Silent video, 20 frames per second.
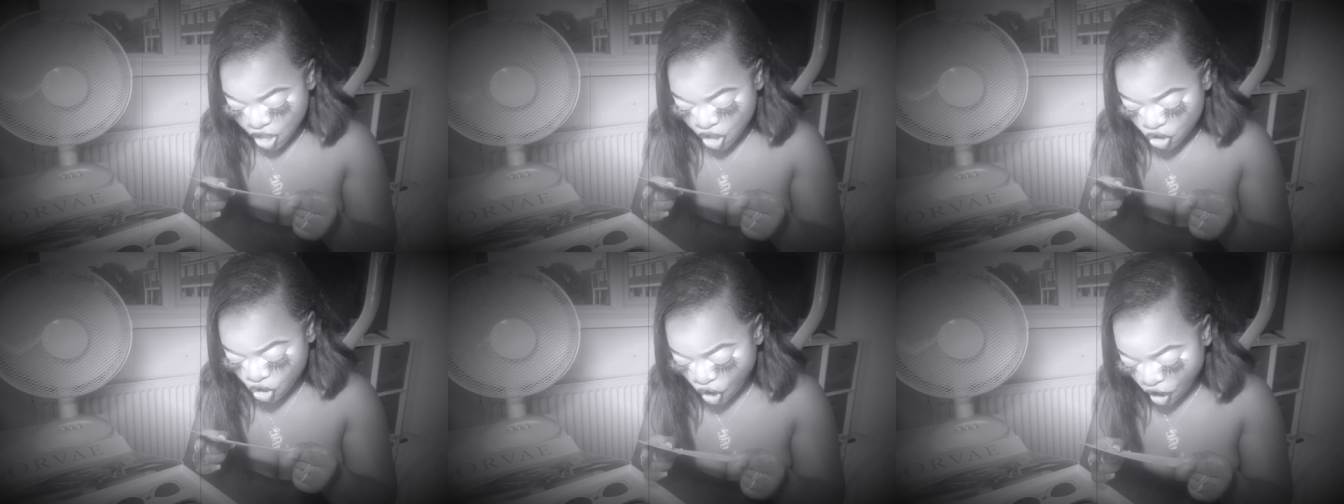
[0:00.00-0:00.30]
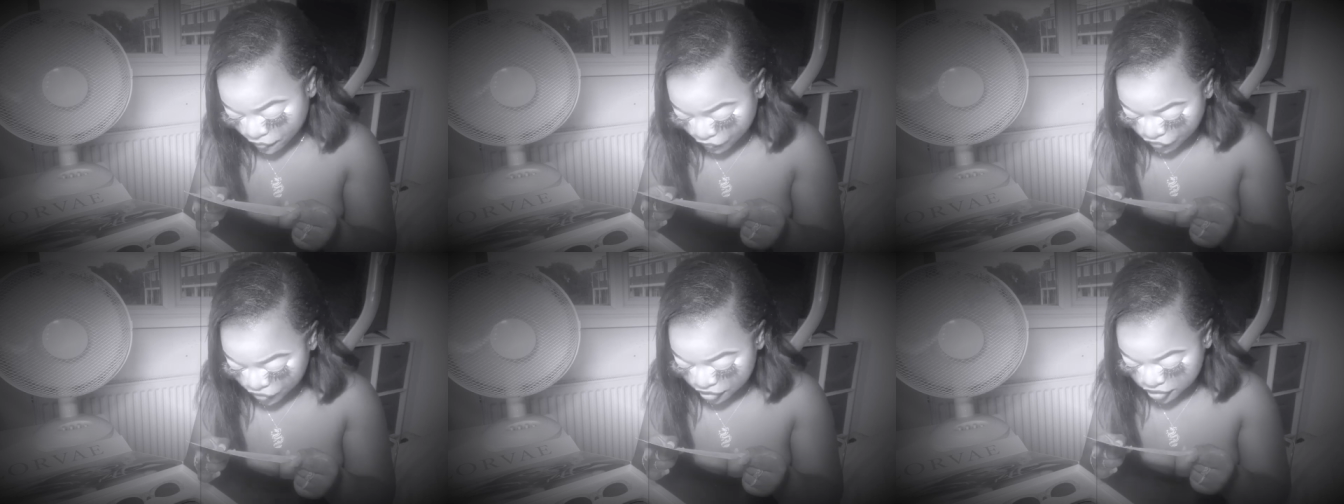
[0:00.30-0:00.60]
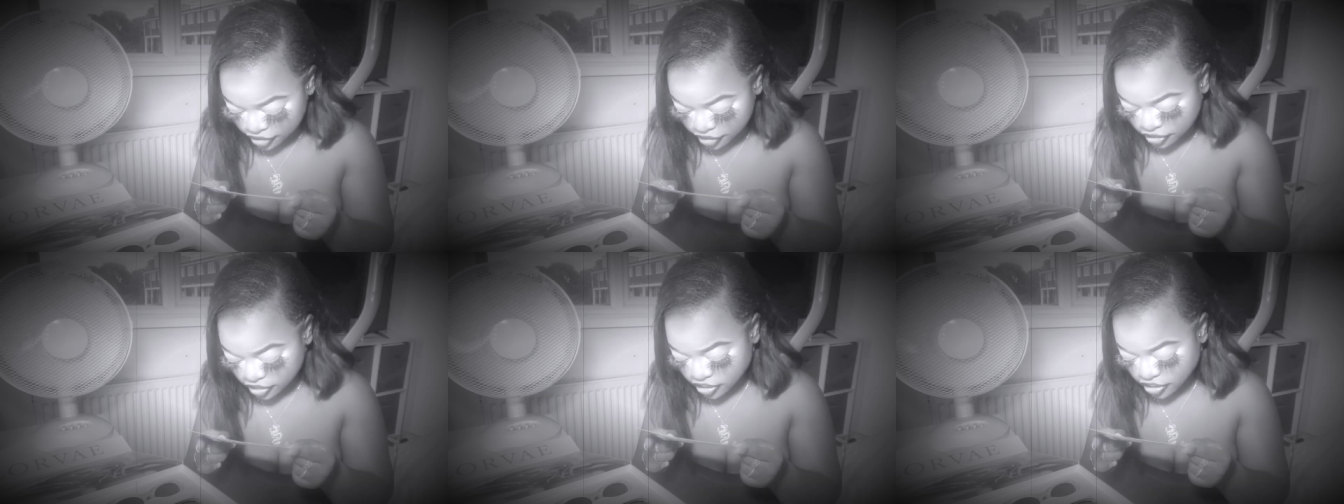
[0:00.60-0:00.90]

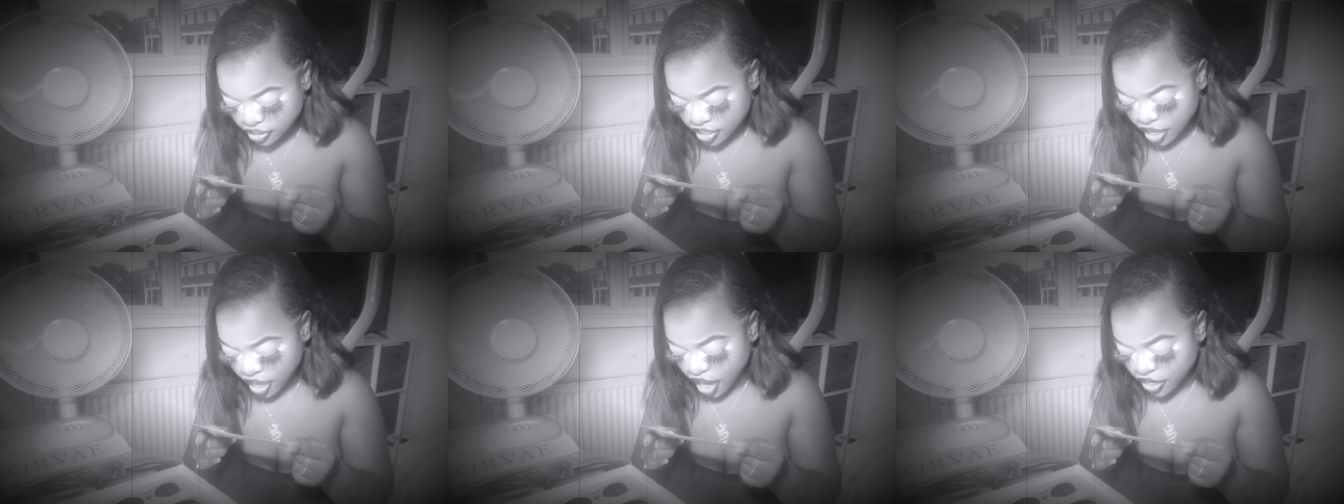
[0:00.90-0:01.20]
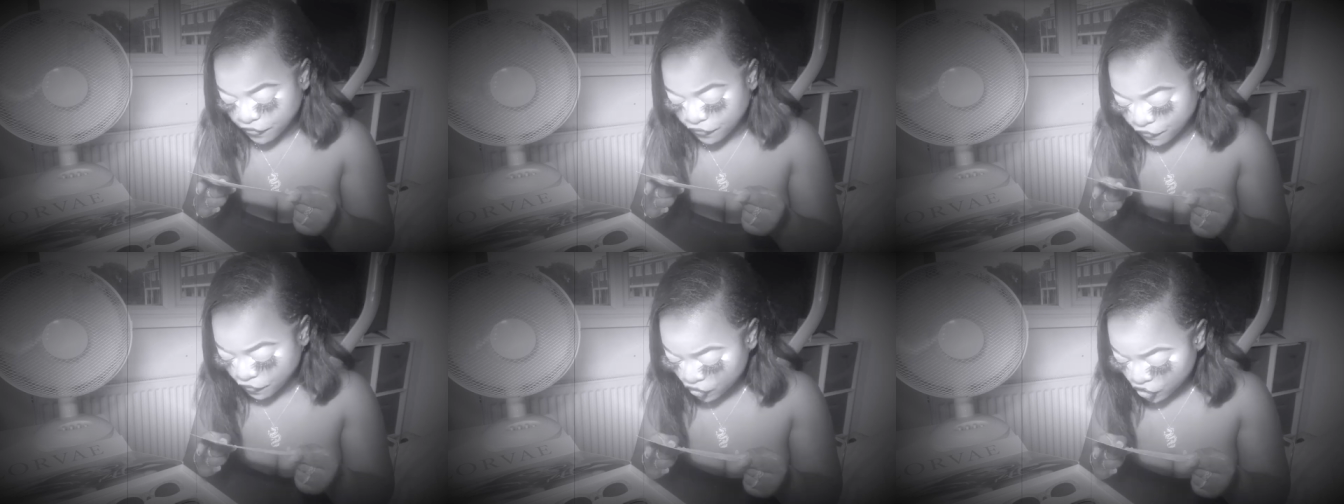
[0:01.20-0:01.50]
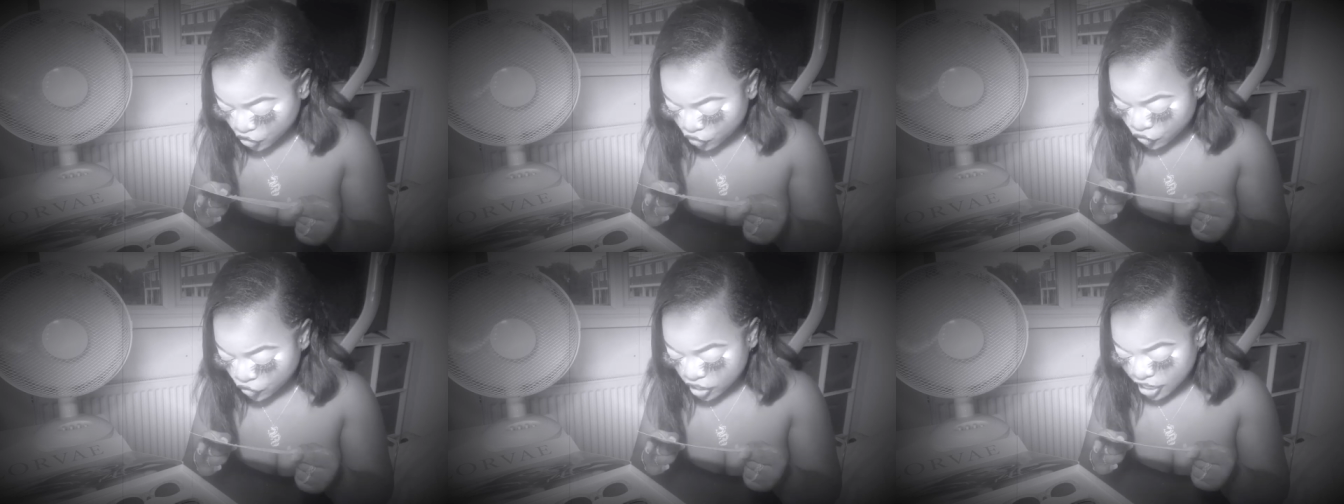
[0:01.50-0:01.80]
confidence and
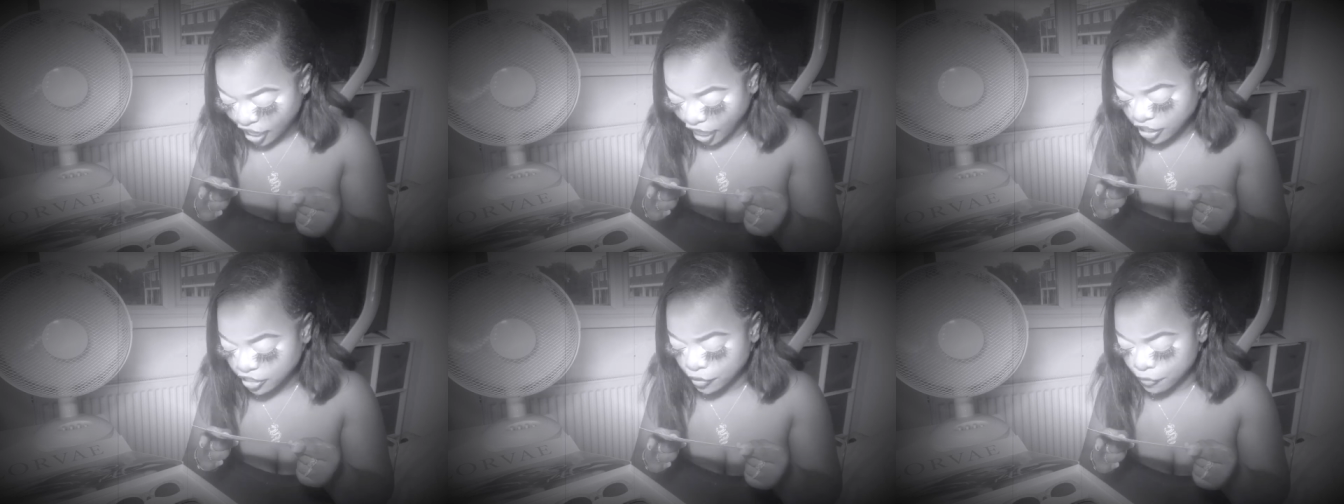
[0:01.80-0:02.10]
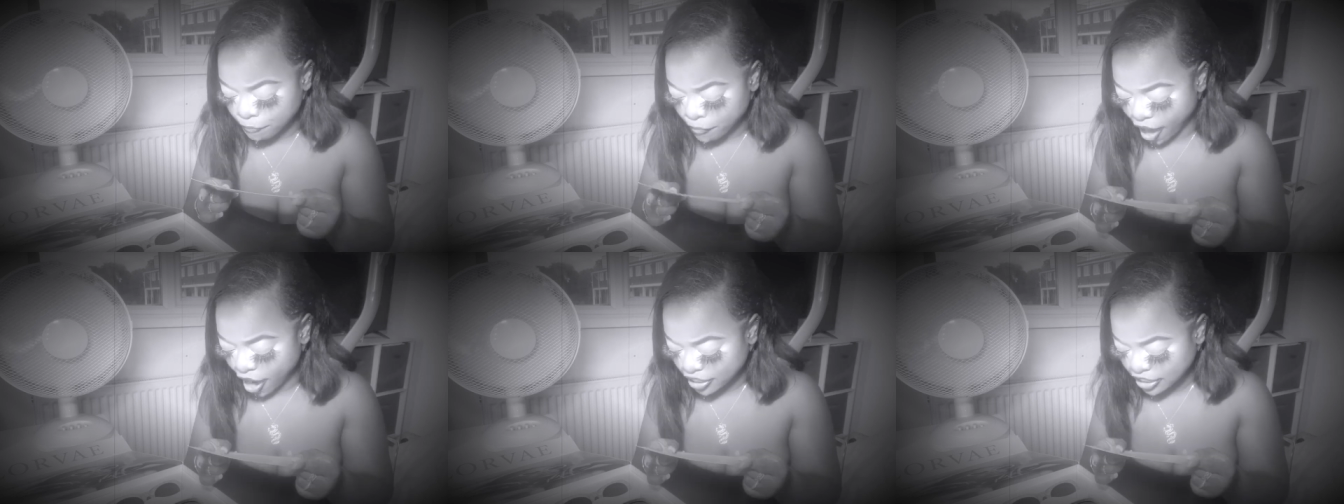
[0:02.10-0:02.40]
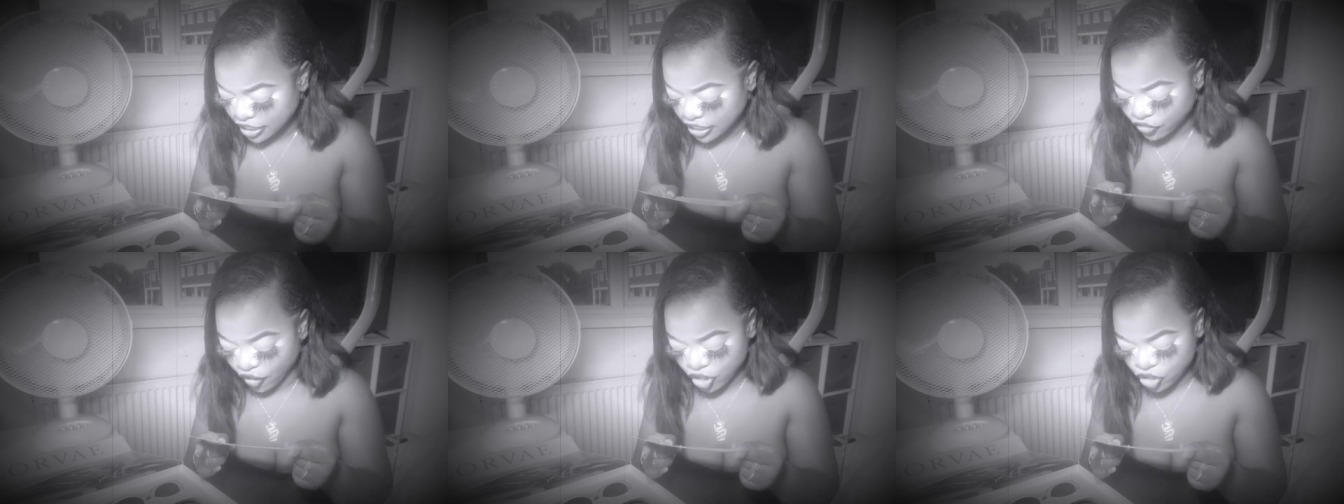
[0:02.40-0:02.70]
feel like the
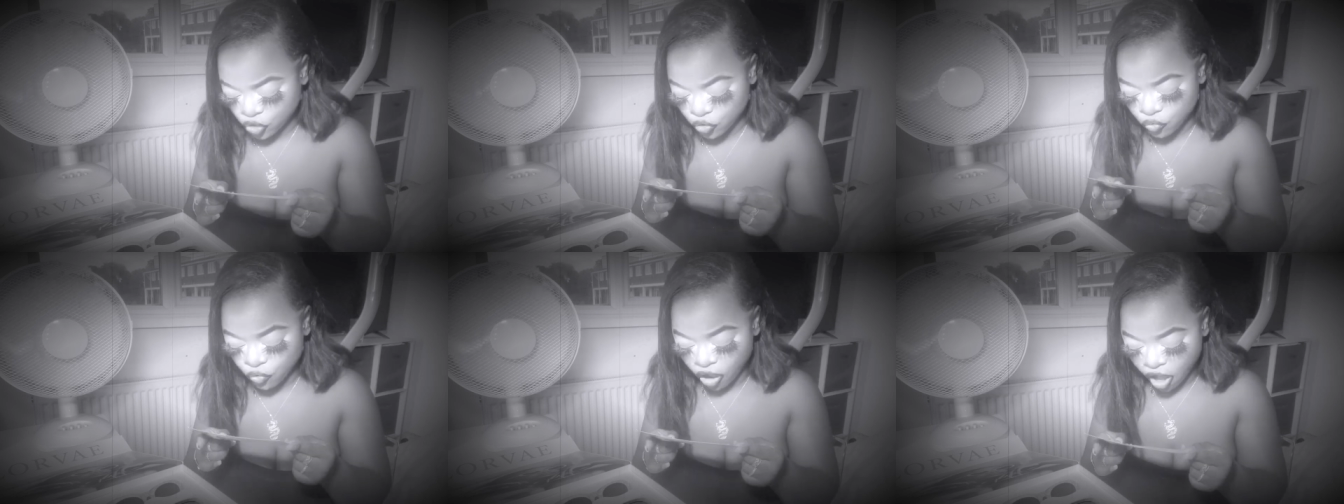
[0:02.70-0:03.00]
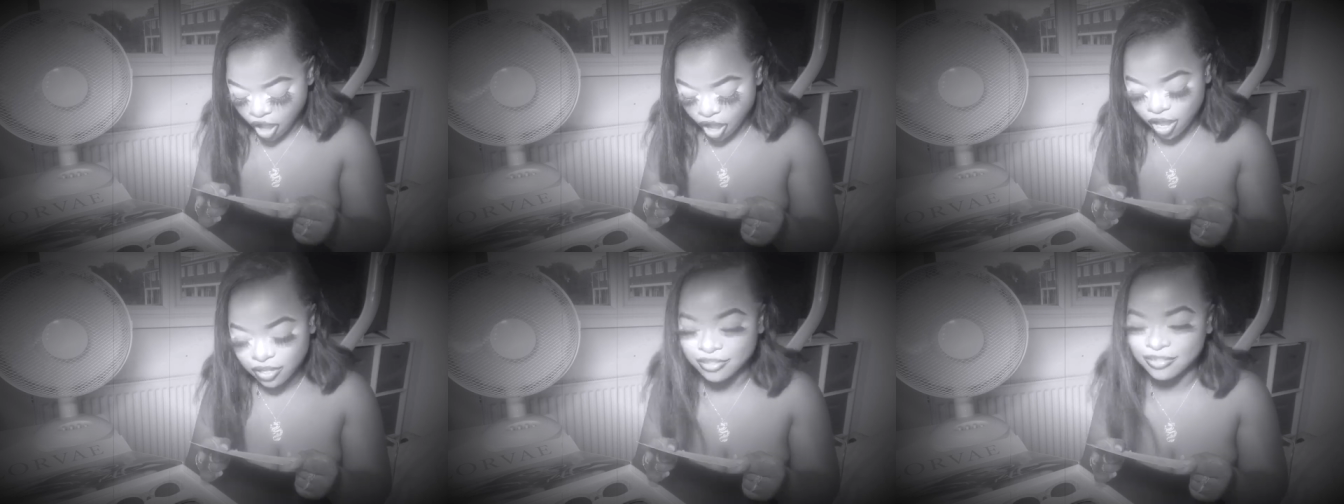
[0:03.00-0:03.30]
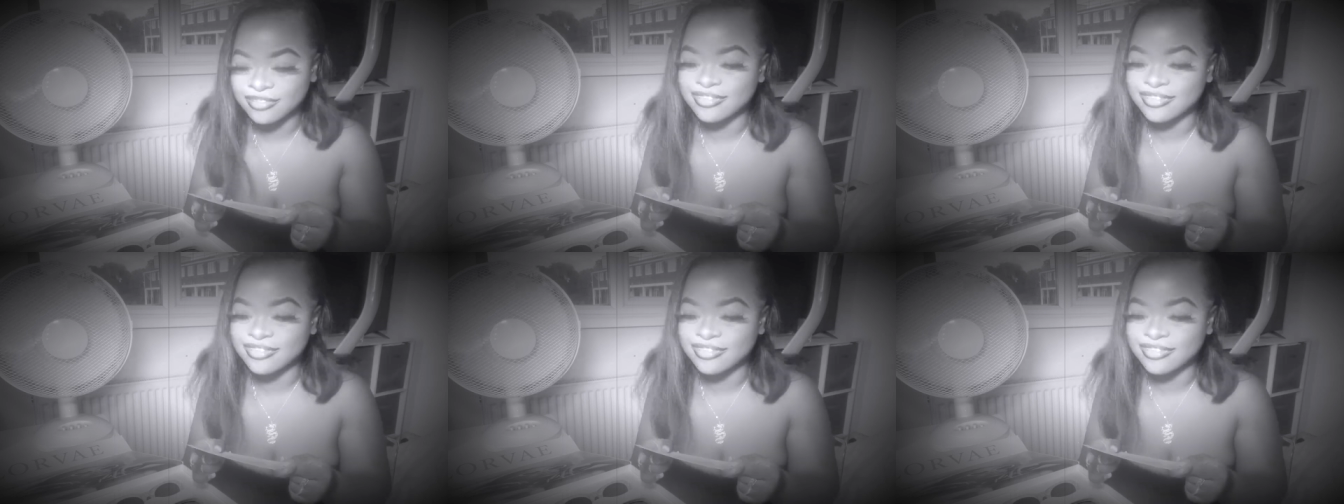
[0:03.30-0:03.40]
baby that you are